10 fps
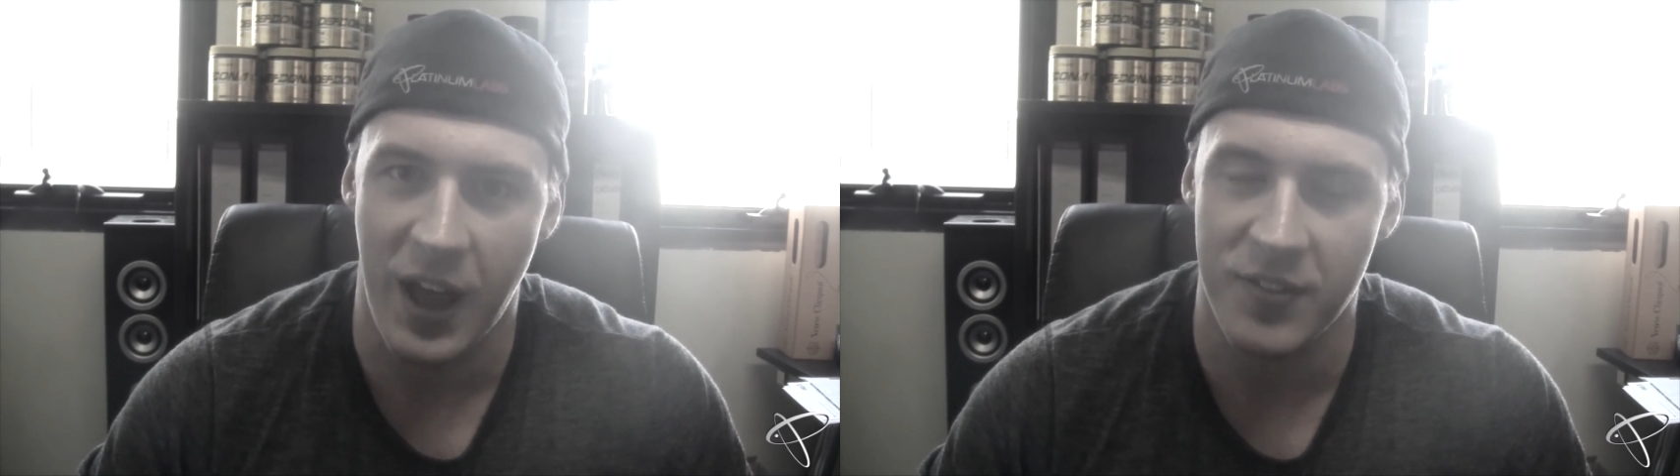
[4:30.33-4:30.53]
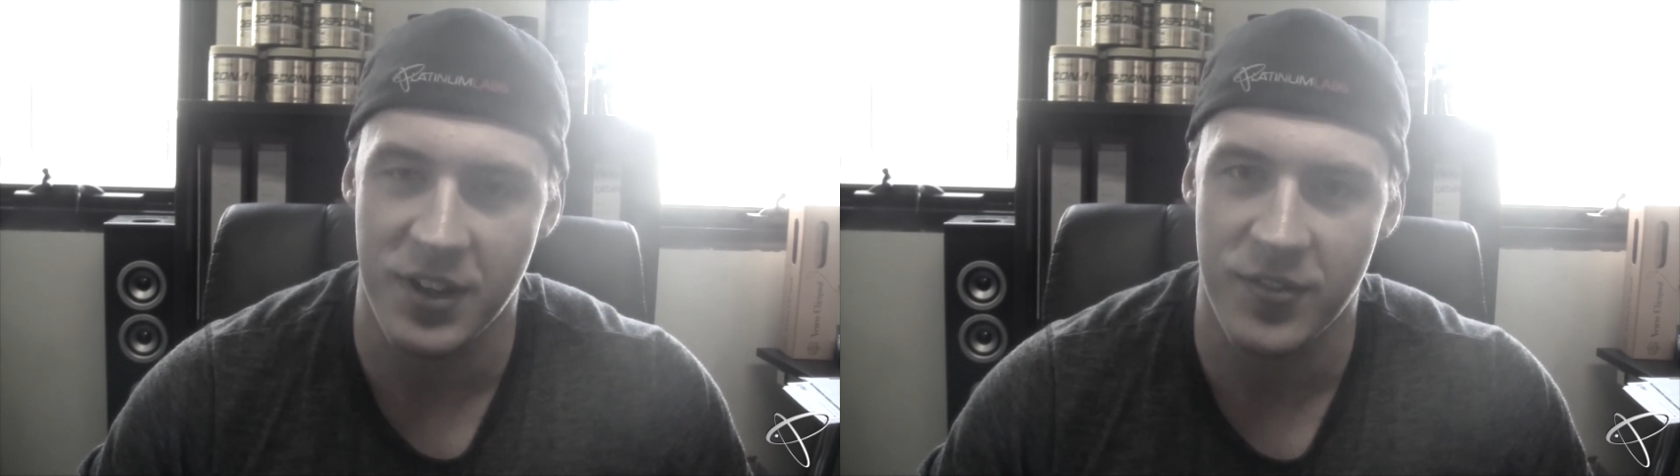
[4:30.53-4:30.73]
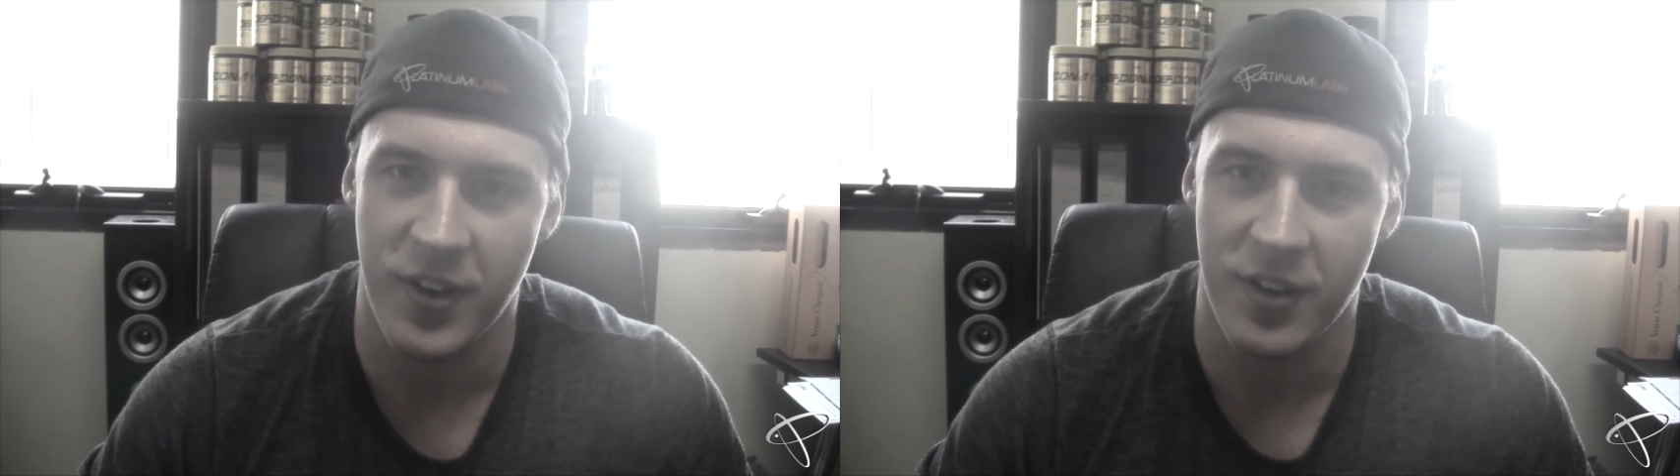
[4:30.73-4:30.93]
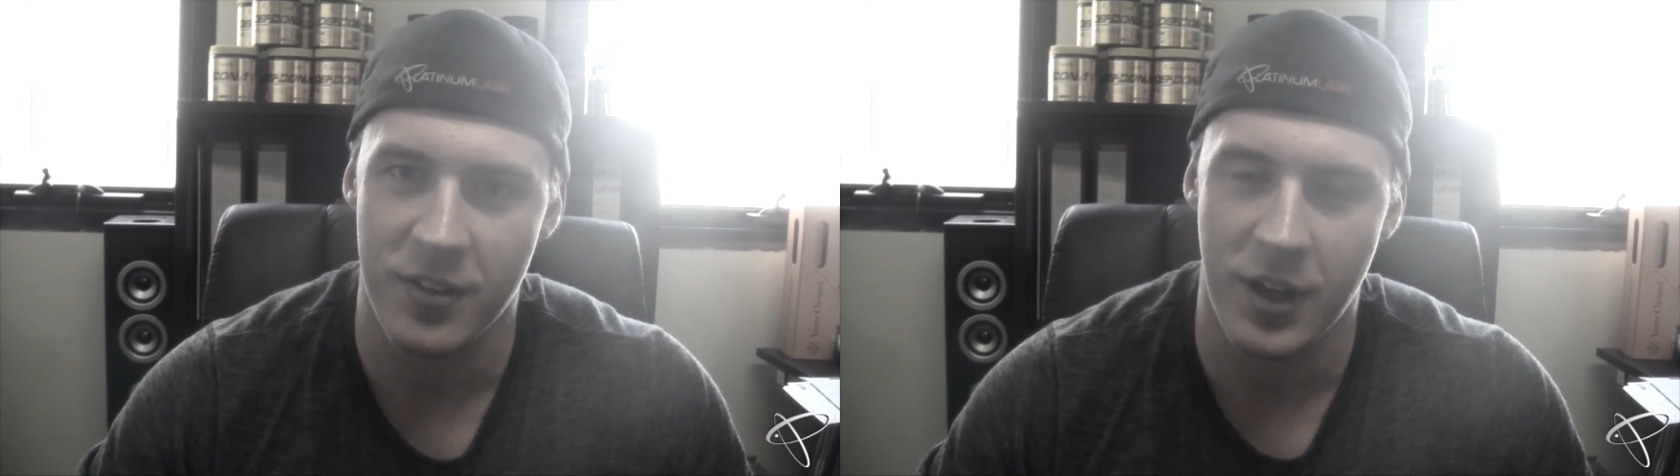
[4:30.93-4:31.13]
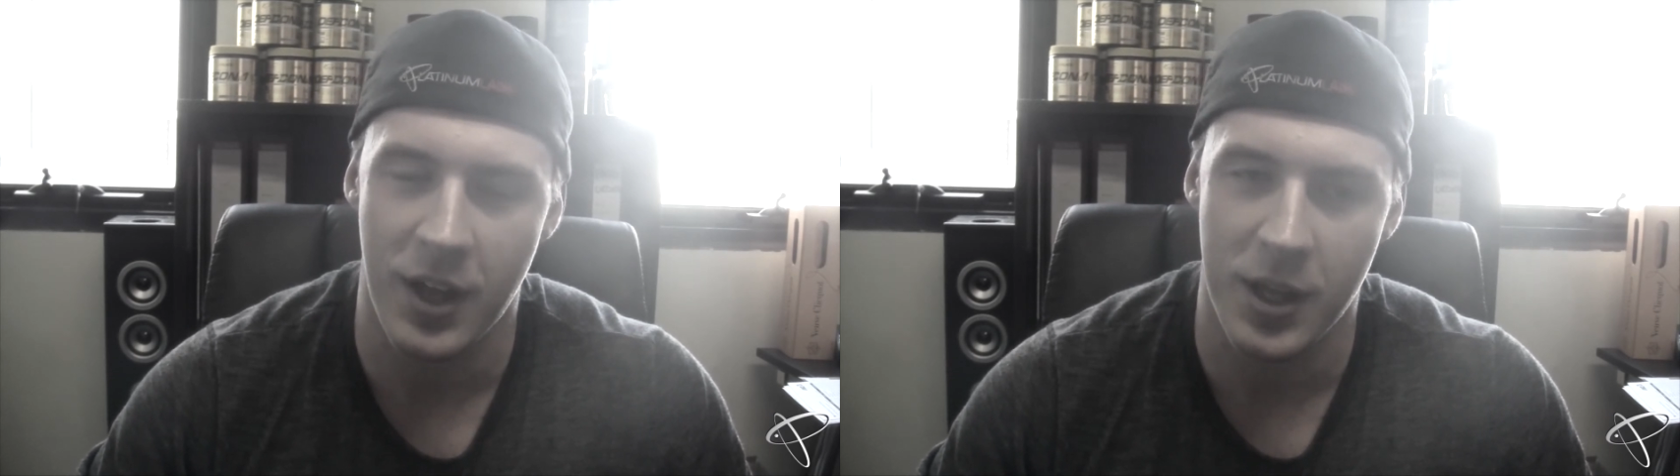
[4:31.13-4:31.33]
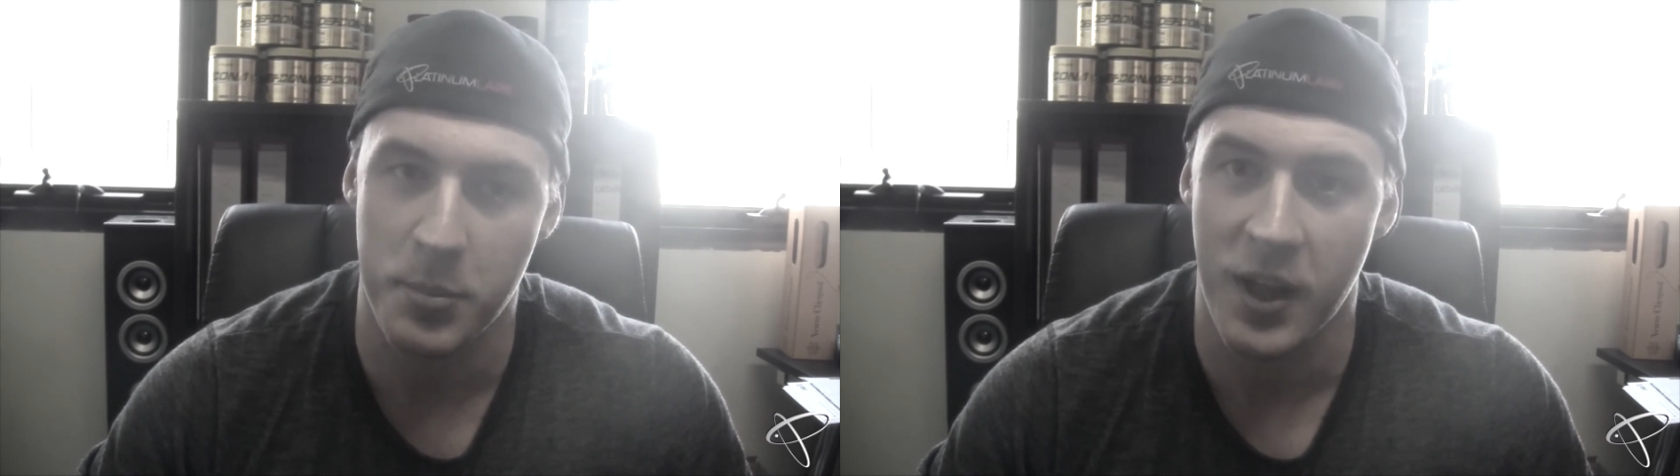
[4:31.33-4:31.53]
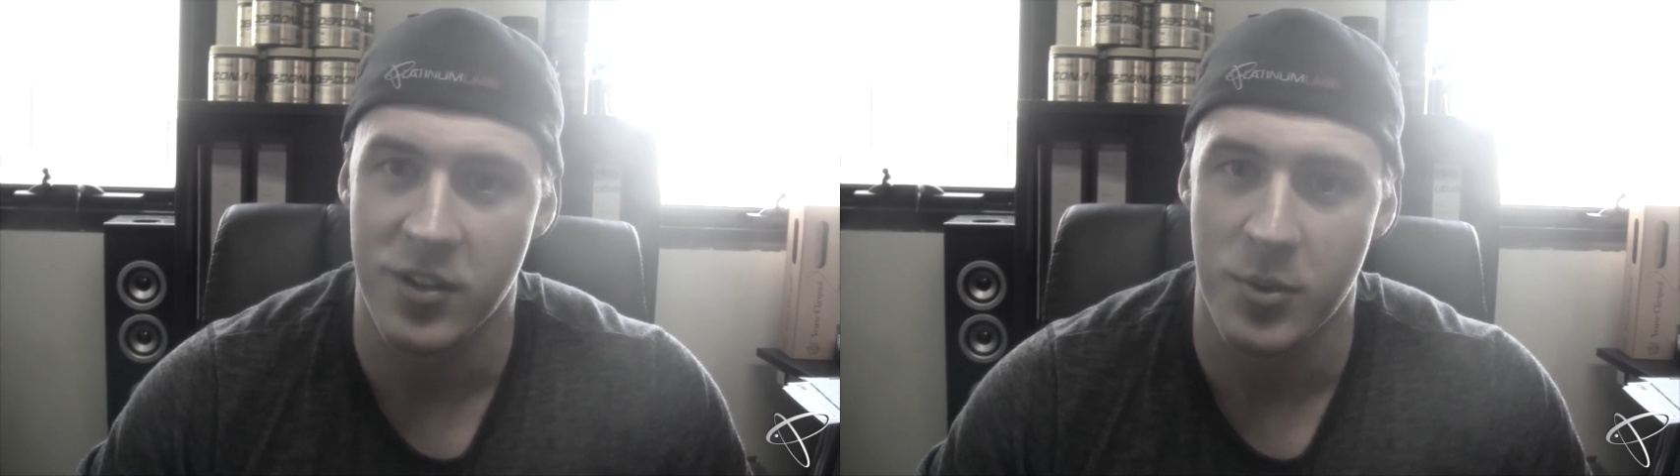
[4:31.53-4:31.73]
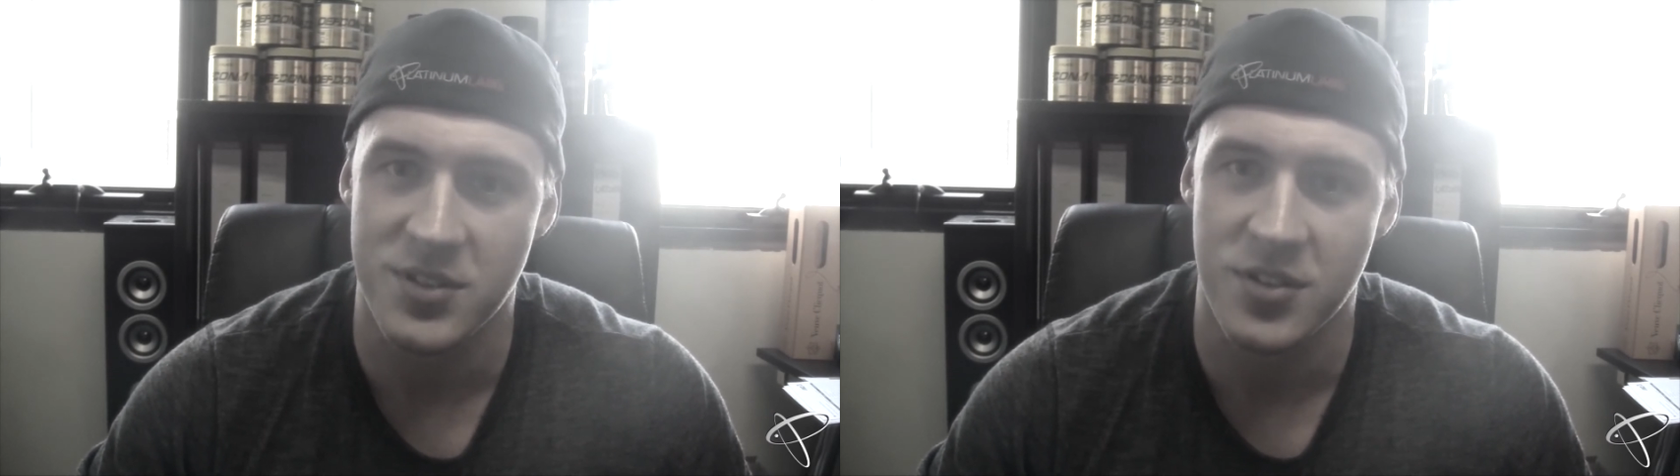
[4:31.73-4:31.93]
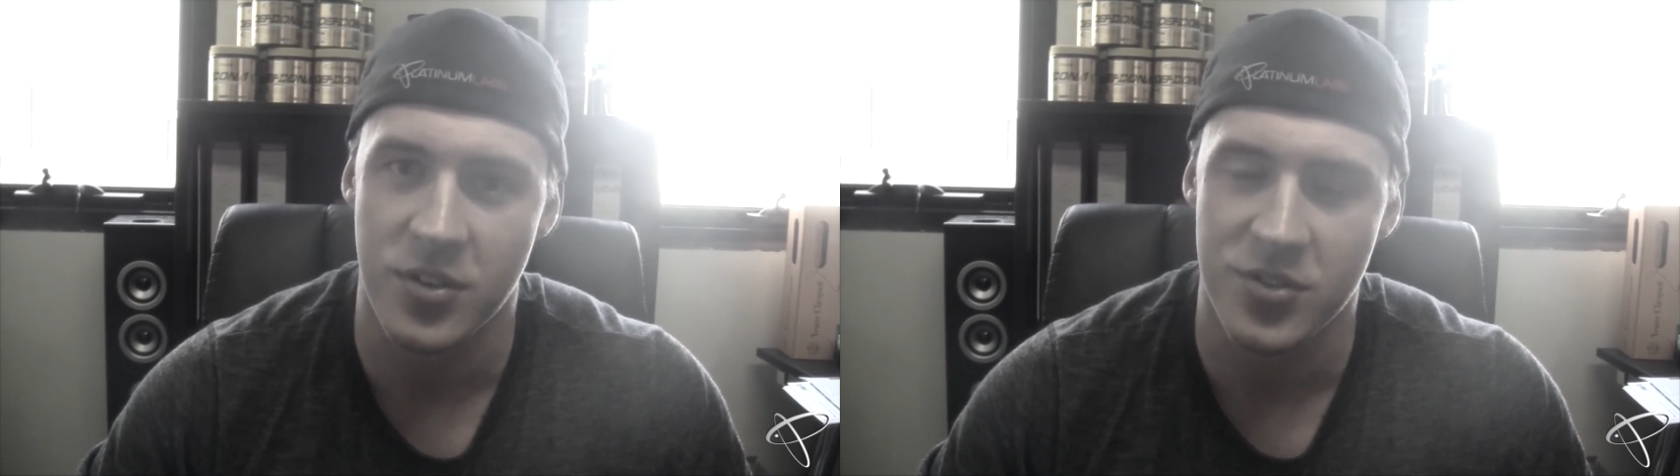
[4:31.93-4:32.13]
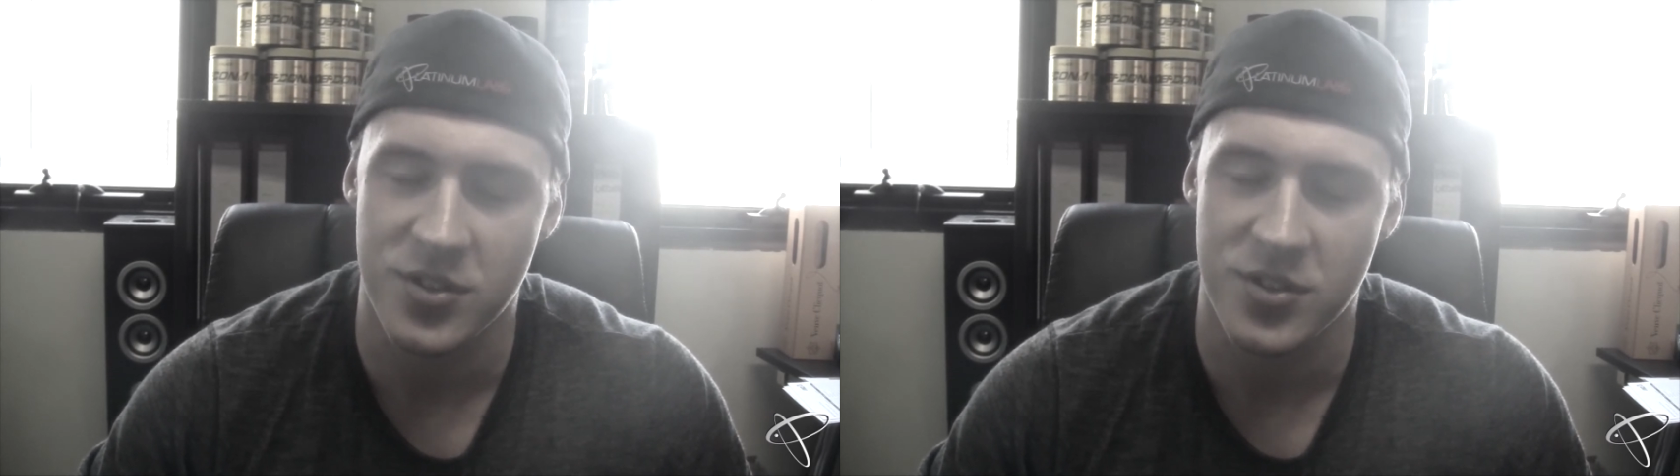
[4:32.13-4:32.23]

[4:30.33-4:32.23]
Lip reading: have an impact on myself.